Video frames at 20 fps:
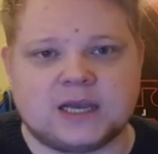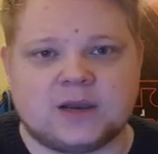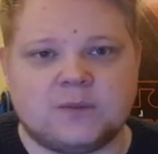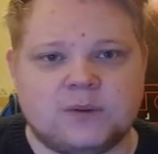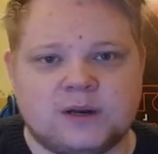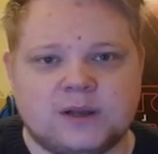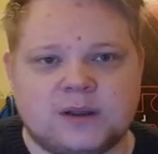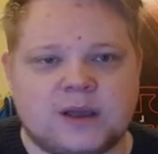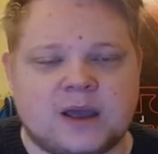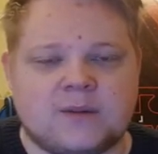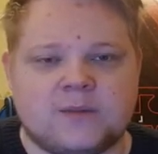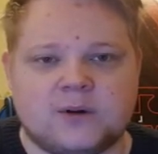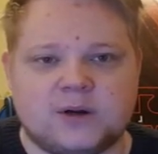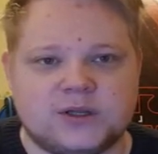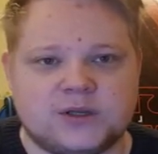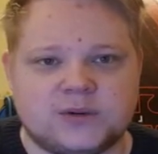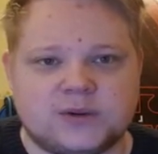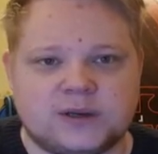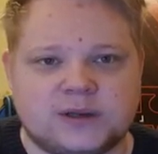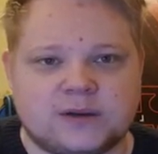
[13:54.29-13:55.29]
I wanna I wanna
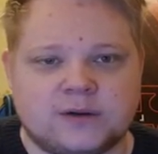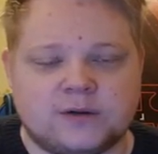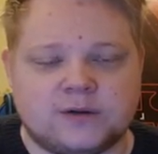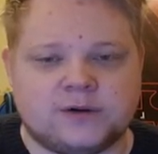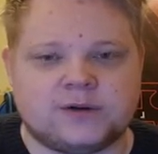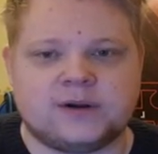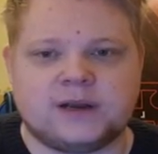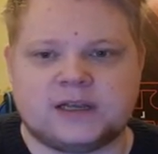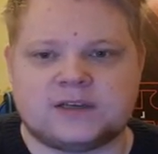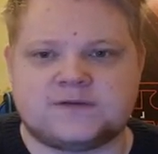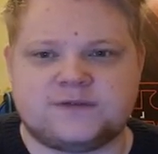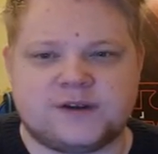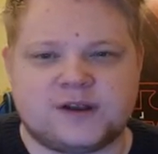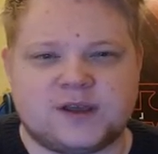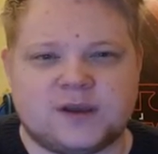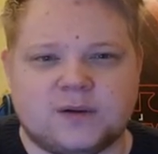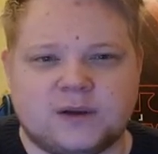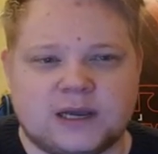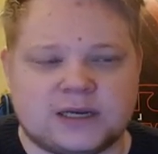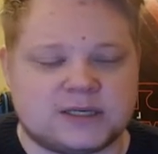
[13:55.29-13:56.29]
do it, or next
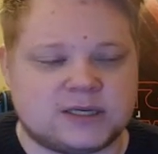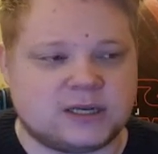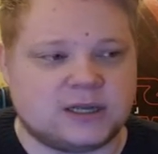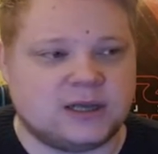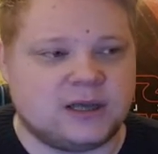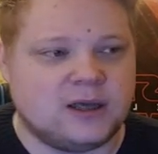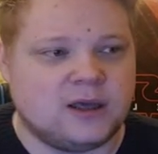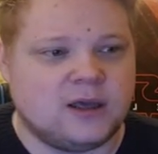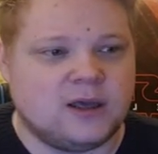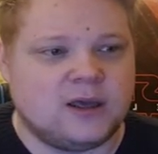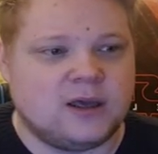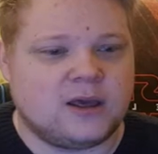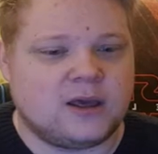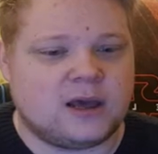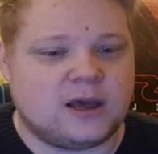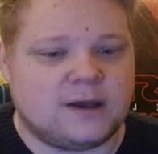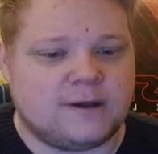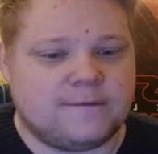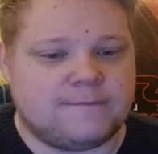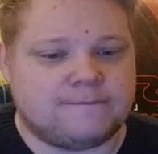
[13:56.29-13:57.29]
video actually.
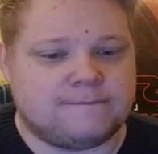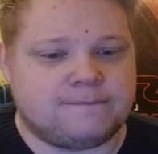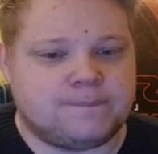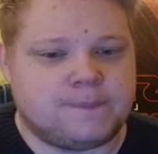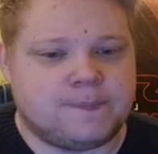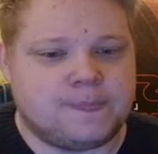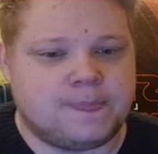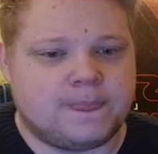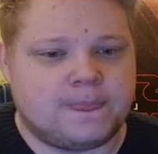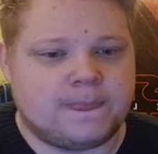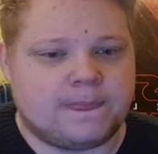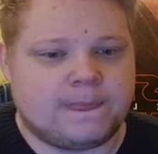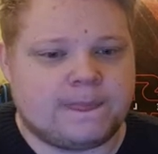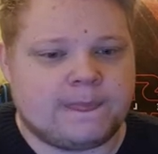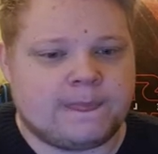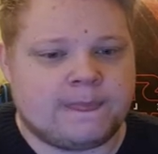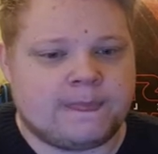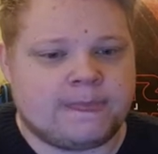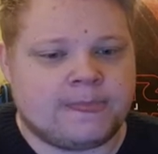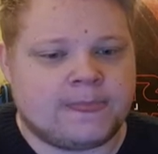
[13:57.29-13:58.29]
Um
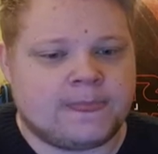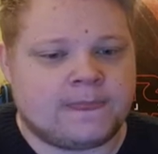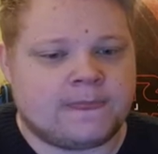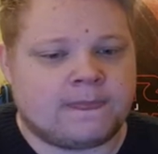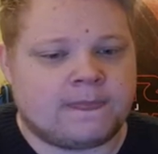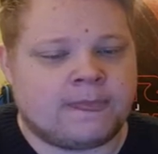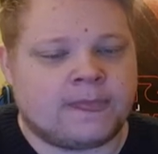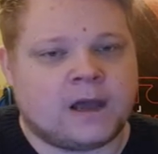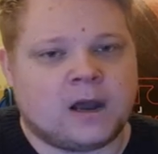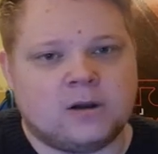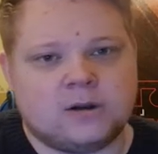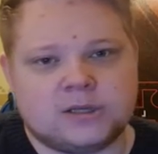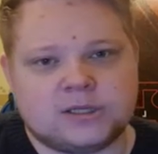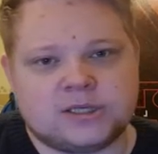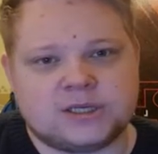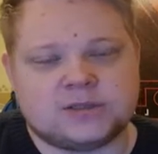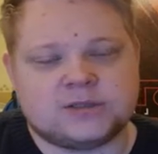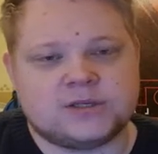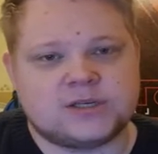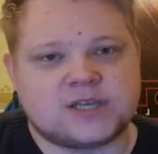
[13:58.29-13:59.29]
holy
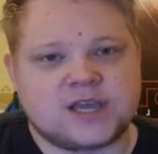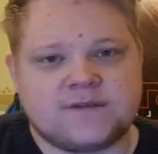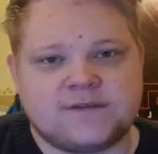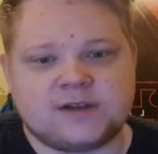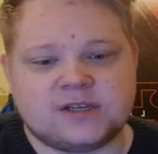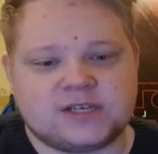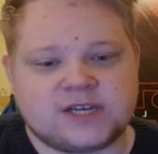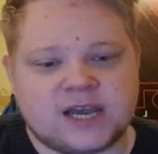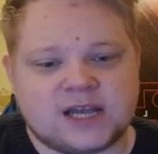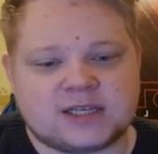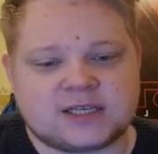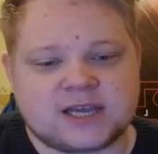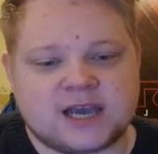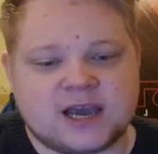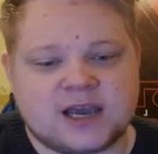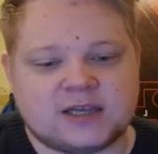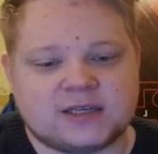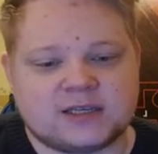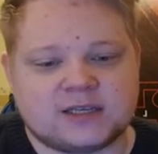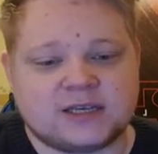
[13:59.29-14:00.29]
shit, just give it a chance,
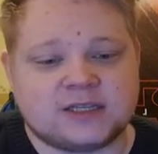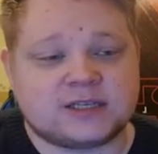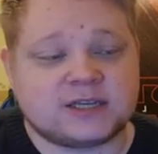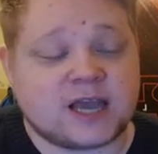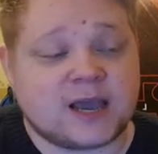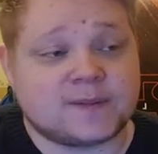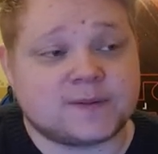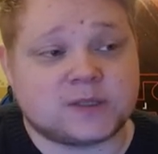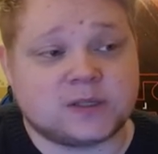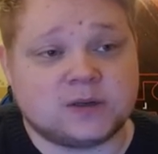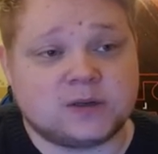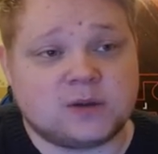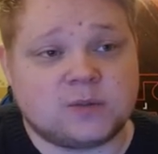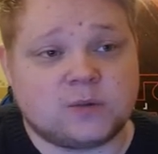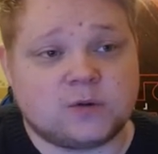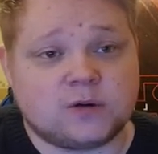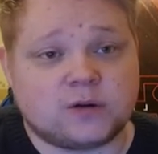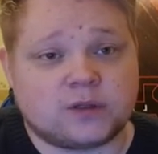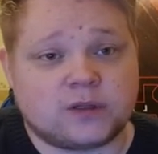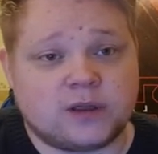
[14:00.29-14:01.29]
guys. It's absolutely
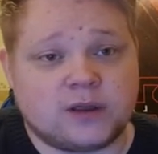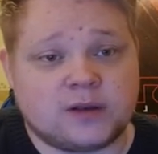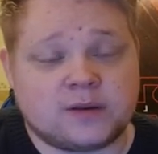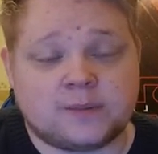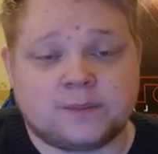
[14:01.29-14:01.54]
worth it.